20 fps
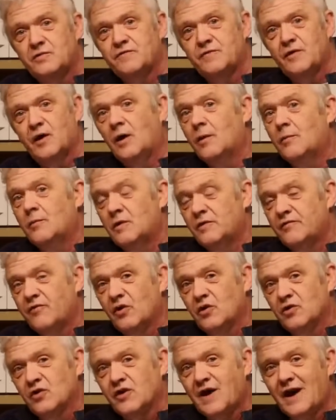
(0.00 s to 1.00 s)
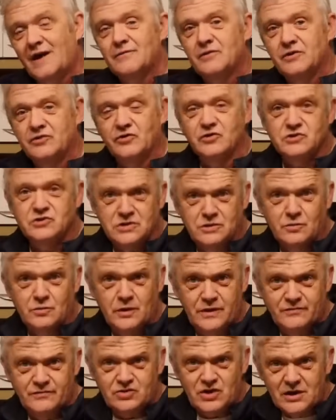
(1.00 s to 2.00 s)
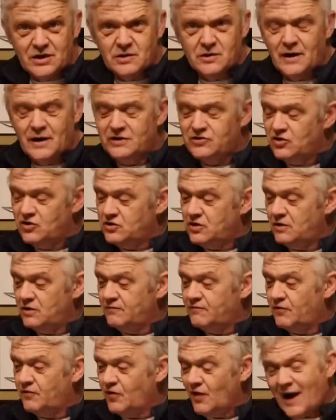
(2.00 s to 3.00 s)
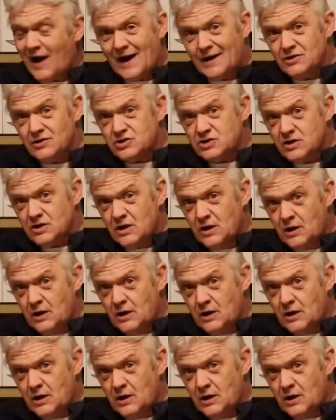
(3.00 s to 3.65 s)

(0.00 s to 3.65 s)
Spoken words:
film of all the characters that we've generated, and for that